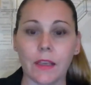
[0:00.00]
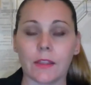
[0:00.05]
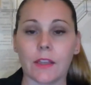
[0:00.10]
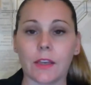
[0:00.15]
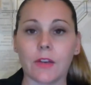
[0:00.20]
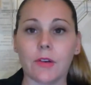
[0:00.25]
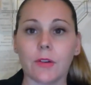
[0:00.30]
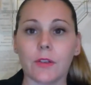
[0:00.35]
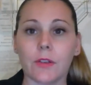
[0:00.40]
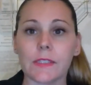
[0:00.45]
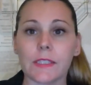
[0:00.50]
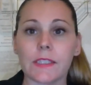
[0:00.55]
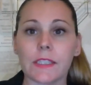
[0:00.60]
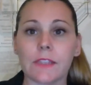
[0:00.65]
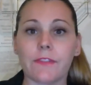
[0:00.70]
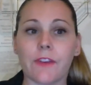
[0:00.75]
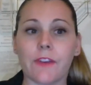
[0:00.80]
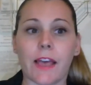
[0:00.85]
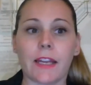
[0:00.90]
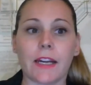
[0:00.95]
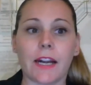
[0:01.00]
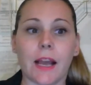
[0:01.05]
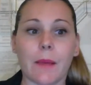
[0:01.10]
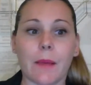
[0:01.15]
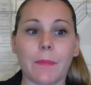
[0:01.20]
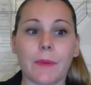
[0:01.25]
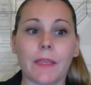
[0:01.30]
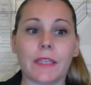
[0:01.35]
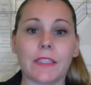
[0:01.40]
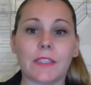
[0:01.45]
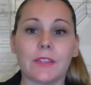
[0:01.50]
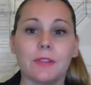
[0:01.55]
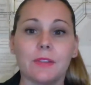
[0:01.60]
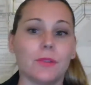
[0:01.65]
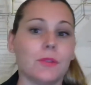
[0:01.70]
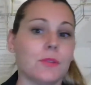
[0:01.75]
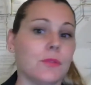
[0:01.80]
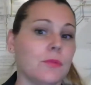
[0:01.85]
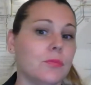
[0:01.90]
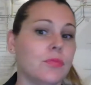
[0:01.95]
The course is divided up
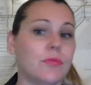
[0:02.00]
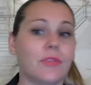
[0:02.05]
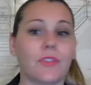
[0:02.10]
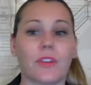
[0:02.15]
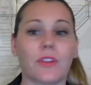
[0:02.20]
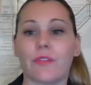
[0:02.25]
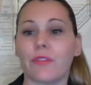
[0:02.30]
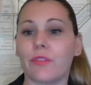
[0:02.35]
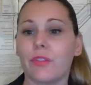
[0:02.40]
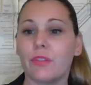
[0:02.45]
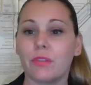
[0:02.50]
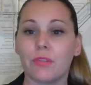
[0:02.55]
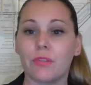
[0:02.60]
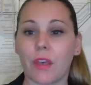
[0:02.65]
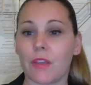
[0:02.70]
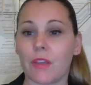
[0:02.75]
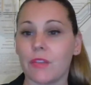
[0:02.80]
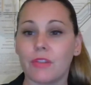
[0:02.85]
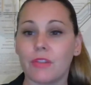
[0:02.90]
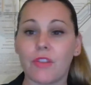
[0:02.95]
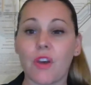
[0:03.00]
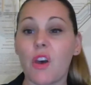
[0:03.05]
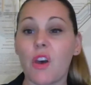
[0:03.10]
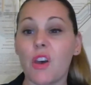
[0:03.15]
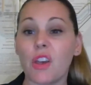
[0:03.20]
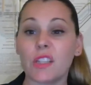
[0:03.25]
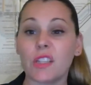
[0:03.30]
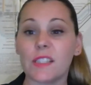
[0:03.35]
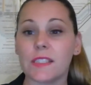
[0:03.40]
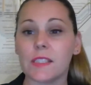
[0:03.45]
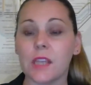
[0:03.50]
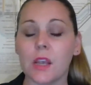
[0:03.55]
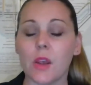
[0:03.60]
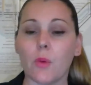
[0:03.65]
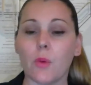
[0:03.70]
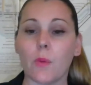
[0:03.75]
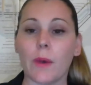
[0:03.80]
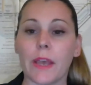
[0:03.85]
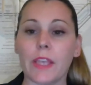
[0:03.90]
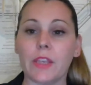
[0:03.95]
into sort of thirds
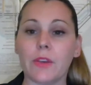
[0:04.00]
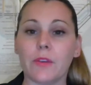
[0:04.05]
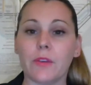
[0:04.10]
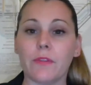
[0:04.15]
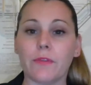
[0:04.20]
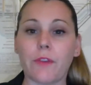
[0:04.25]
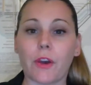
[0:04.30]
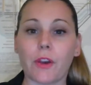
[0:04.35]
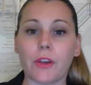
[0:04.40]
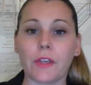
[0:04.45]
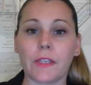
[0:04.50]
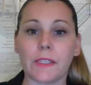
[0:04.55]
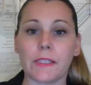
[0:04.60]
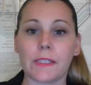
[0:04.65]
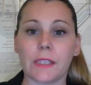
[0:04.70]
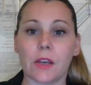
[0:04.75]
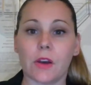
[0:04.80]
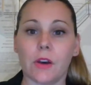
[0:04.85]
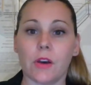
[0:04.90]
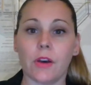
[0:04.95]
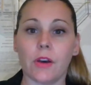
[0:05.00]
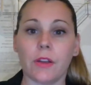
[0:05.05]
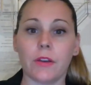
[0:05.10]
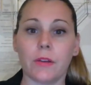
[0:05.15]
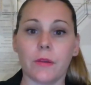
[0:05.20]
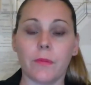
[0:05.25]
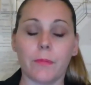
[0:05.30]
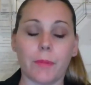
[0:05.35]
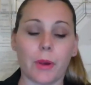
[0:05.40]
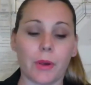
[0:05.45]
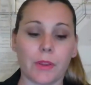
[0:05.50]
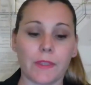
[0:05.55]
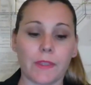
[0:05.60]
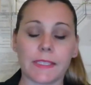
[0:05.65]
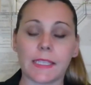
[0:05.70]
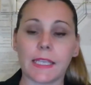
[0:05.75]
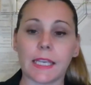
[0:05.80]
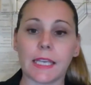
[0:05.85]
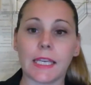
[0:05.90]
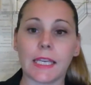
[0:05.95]
where you focus on both
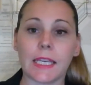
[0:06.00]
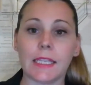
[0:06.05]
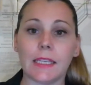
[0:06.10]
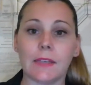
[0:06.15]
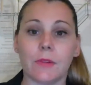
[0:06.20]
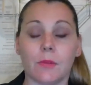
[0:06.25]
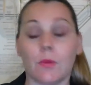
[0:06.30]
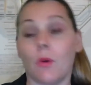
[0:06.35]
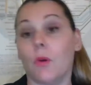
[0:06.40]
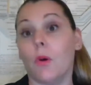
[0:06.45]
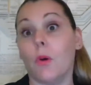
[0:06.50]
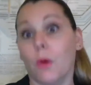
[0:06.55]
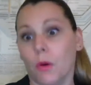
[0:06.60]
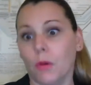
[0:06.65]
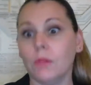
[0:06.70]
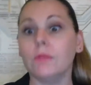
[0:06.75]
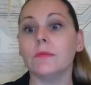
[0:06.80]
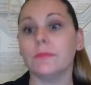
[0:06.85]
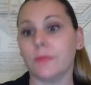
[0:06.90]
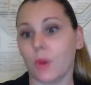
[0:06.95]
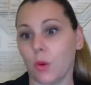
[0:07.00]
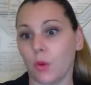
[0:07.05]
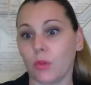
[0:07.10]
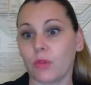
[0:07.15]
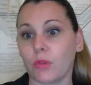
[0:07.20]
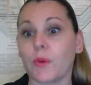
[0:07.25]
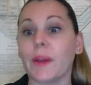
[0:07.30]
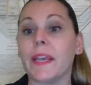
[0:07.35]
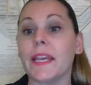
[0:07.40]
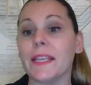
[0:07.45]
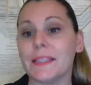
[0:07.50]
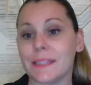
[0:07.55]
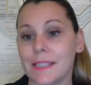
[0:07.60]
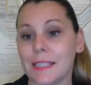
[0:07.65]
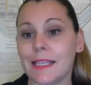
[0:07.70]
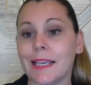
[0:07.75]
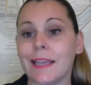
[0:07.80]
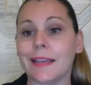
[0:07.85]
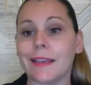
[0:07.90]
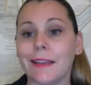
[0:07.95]
singing, or all 3,
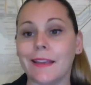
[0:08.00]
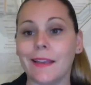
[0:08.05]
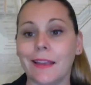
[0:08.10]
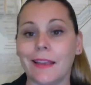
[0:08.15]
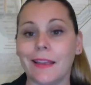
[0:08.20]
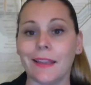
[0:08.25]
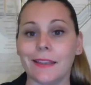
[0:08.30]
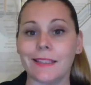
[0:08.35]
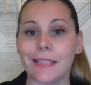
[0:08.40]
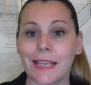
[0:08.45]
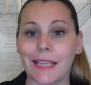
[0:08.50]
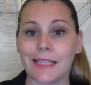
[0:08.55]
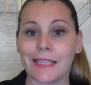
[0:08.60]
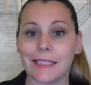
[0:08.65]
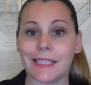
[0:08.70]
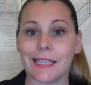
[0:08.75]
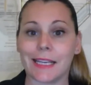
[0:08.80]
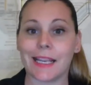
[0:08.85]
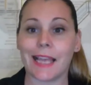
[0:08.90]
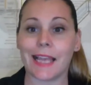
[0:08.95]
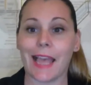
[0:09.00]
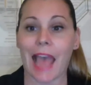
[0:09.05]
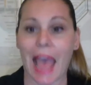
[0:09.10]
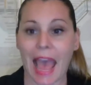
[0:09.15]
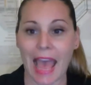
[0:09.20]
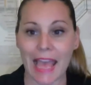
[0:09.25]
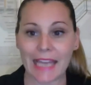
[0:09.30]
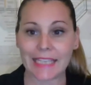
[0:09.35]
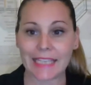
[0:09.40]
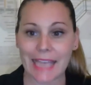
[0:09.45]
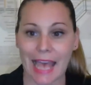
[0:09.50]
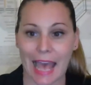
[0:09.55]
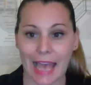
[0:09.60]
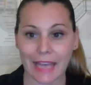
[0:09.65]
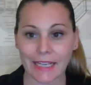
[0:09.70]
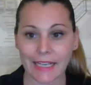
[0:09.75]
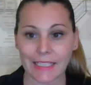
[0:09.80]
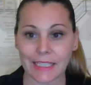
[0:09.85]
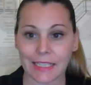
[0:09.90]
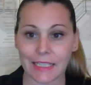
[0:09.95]
singing, dancing and
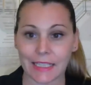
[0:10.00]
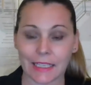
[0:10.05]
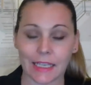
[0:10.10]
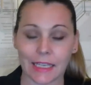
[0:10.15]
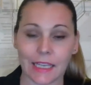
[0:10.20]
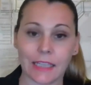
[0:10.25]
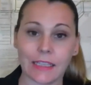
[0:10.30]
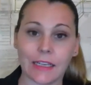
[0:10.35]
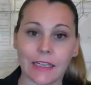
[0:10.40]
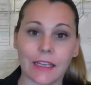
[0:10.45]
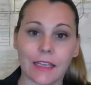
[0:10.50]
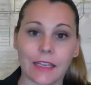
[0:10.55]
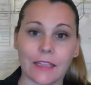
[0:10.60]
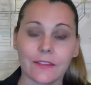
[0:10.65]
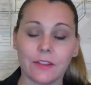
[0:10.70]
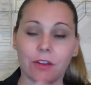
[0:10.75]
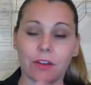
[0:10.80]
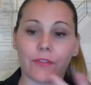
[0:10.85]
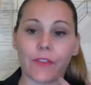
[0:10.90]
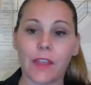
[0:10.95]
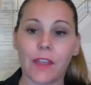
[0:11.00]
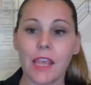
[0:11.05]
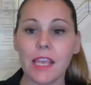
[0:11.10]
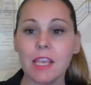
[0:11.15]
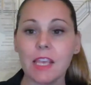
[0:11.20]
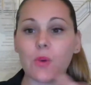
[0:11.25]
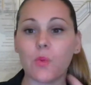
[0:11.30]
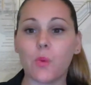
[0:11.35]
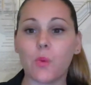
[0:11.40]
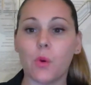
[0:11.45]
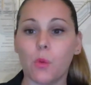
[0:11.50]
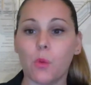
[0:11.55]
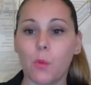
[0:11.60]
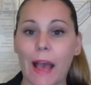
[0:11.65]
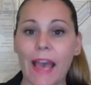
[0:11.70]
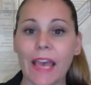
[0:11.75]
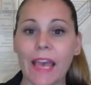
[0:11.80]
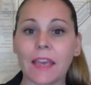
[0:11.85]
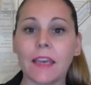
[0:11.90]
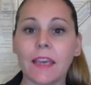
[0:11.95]
acting in a sort of equal
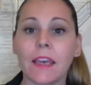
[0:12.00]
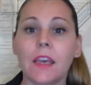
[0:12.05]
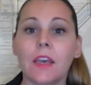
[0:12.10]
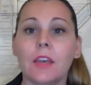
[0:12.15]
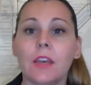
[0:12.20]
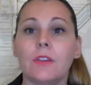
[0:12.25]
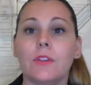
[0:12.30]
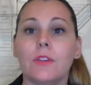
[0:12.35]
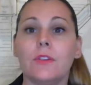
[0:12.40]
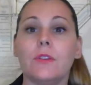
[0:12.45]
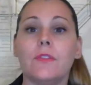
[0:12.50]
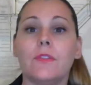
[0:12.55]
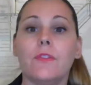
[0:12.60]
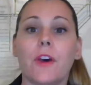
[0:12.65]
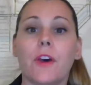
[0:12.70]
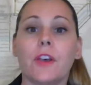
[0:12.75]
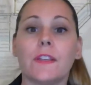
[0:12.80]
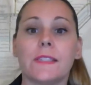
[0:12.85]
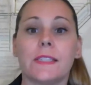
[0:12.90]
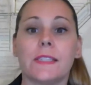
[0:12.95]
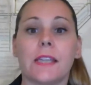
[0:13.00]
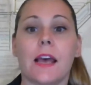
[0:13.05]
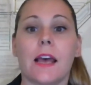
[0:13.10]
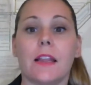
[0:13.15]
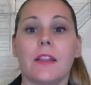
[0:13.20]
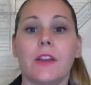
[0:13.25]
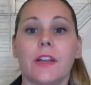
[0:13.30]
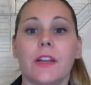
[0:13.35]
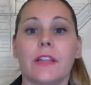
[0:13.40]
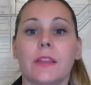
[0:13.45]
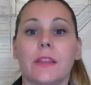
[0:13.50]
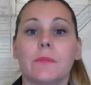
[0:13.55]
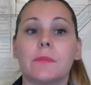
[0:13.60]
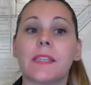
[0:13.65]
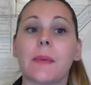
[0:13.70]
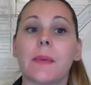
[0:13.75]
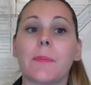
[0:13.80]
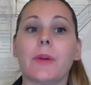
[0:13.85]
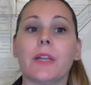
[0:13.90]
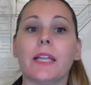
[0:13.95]
way. You first start learning them
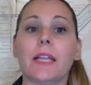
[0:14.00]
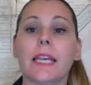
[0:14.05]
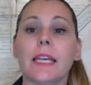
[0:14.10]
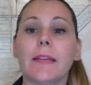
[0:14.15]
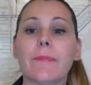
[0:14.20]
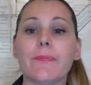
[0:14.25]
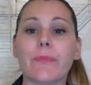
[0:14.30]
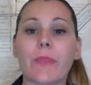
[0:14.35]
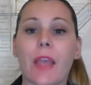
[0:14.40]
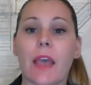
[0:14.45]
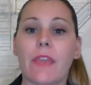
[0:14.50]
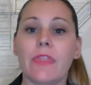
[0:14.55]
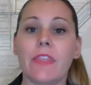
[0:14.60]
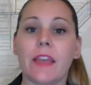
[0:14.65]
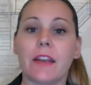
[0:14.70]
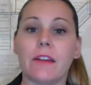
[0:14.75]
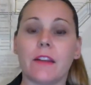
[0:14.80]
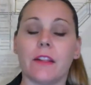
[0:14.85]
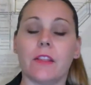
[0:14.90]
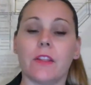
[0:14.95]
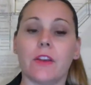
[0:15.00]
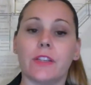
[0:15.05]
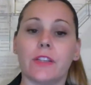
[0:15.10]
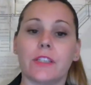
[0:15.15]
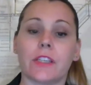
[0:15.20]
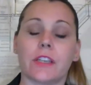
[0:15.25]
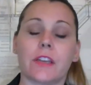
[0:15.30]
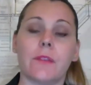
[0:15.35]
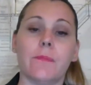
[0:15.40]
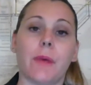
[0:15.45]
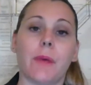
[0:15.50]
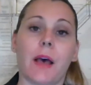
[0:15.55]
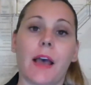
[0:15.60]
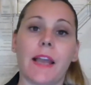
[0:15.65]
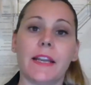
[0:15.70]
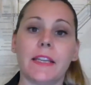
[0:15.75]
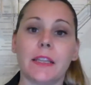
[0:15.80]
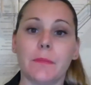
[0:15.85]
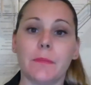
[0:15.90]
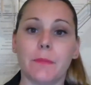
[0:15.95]
separately and then learn to
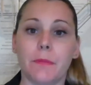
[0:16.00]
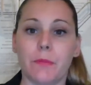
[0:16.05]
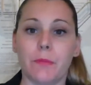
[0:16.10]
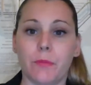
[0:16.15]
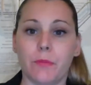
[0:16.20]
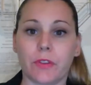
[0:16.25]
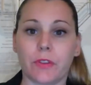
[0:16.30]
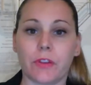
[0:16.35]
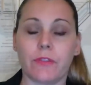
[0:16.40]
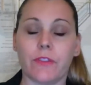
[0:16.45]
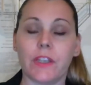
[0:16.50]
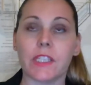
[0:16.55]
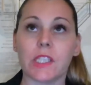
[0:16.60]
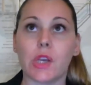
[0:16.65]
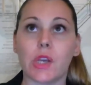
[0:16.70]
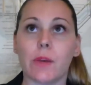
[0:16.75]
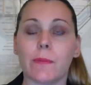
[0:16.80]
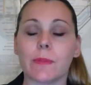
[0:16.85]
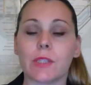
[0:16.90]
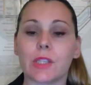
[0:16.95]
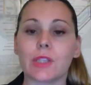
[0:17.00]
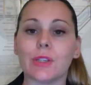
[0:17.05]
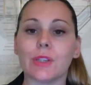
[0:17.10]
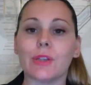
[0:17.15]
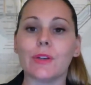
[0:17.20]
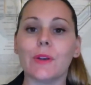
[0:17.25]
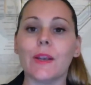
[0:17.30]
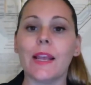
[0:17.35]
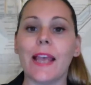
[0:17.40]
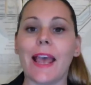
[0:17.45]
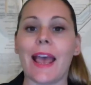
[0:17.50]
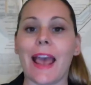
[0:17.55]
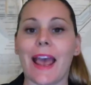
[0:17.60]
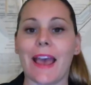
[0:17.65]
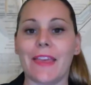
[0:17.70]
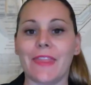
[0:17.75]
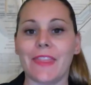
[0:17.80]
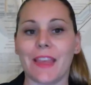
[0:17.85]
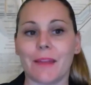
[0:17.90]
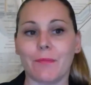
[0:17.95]
combine them sort of in term 2
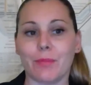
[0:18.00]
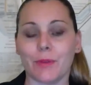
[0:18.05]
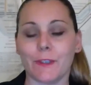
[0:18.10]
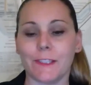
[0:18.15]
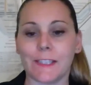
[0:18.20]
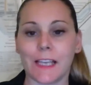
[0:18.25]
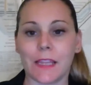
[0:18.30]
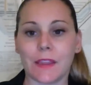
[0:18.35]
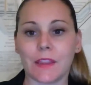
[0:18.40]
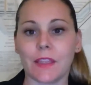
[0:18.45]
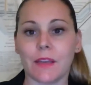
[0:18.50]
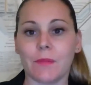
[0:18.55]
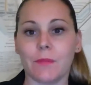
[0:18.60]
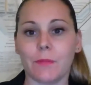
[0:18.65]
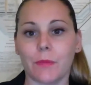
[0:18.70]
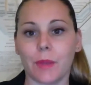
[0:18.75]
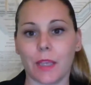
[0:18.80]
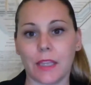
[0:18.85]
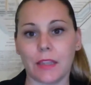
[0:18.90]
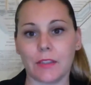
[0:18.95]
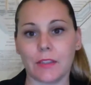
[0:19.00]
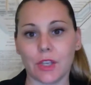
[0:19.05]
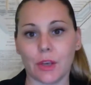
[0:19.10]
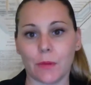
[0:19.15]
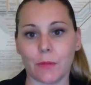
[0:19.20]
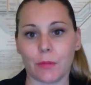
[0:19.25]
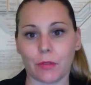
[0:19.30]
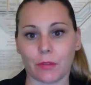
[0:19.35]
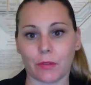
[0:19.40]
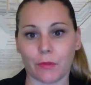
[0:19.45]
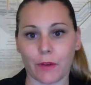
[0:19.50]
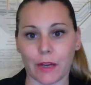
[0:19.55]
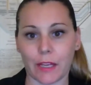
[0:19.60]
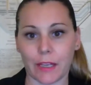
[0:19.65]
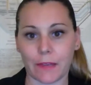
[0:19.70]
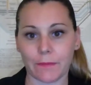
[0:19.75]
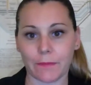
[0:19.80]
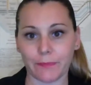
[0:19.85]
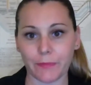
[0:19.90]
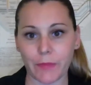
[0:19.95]
and then present them in term
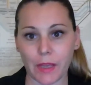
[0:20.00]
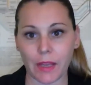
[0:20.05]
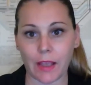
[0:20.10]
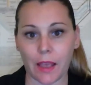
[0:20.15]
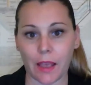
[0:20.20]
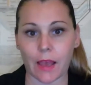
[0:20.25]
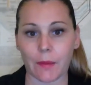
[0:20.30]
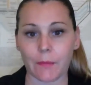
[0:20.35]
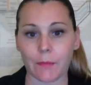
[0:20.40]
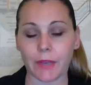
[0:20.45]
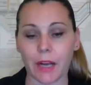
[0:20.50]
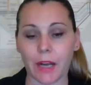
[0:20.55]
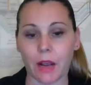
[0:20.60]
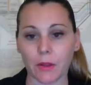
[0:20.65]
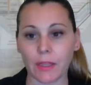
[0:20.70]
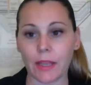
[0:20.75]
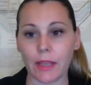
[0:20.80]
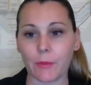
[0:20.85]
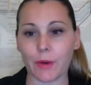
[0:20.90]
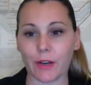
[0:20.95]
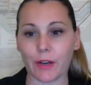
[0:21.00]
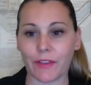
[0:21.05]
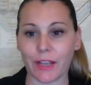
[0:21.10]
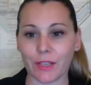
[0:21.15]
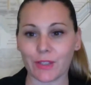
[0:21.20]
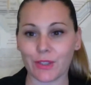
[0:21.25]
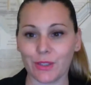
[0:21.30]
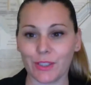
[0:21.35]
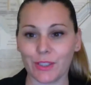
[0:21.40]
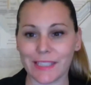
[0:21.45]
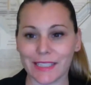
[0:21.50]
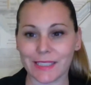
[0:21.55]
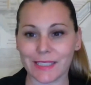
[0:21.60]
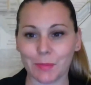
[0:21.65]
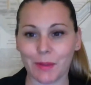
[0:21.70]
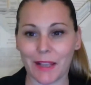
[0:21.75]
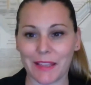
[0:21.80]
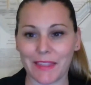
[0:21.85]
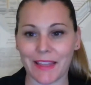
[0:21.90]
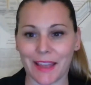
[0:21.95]
3. But I'll let one of our tutors
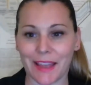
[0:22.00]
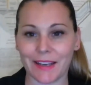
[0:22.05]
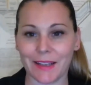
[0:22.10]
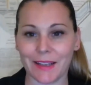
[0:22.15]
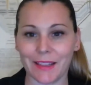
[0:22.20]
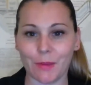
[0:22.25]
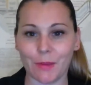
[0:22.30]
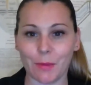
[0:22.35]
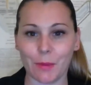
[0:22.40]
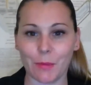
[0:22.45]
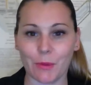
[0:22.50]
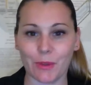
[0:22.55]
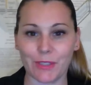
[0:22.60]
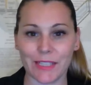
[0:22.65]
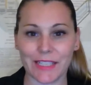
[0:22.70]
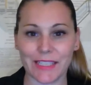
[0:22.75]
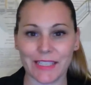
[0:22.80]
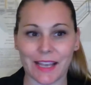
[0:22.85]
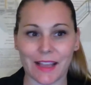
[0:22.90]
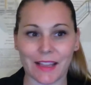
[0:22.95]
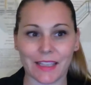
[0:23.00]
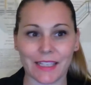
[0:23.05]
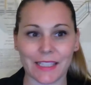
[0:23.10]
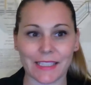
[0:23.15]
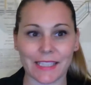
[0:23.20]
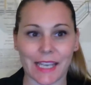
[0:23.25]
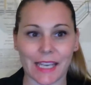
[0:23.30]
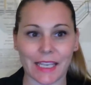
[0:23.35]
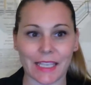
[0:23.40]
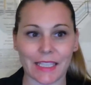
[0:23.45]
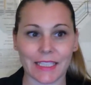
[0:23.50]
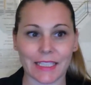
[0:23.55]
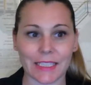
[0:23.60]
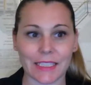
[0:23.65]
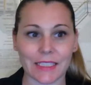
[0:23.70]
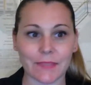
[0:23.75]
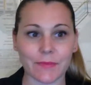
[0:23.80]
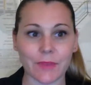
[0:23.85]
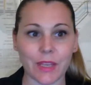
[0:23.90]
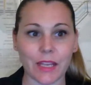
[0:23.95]
explain that in a little bit more detail in a
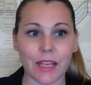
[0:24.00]
second.